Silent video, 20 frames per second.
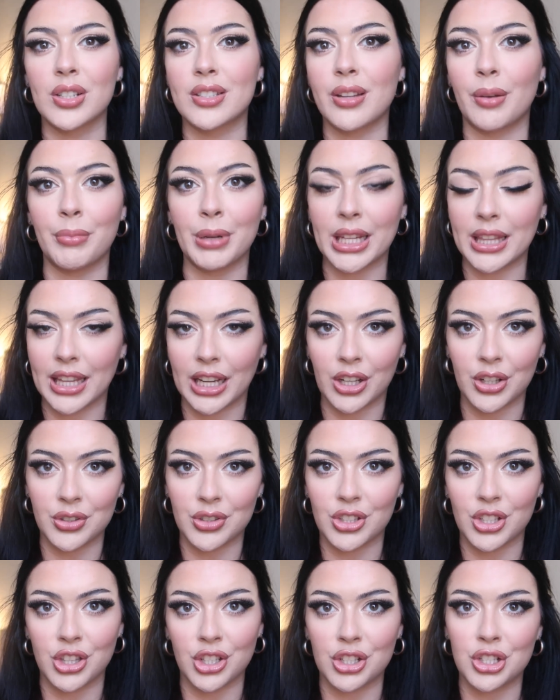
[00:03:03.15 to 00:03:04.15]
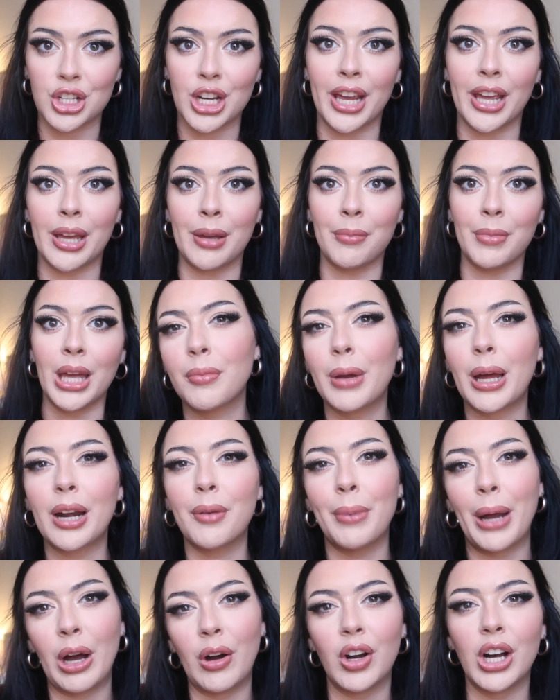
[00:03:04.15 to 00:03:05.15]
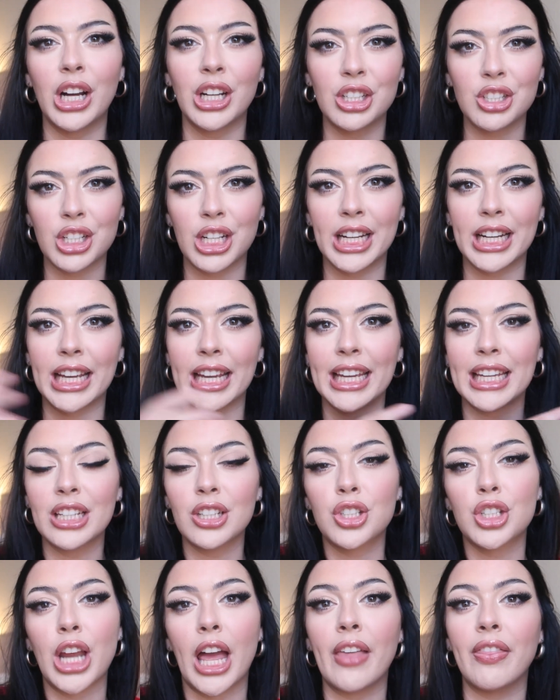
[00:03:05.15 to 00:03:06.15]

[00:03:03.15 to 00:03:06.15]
or somebody that goes to the gym. I'm at about 100-ish.